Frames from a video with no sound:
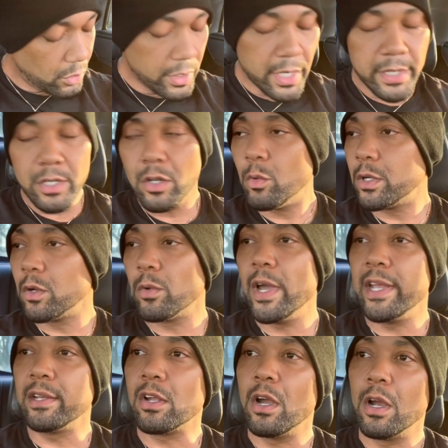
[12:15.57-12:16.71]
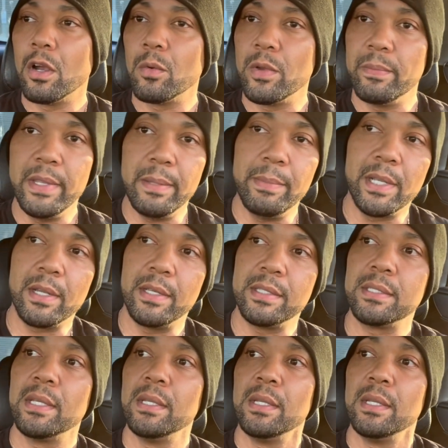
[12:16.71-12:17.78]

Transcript: yeah, you don't want to ride in the car with me because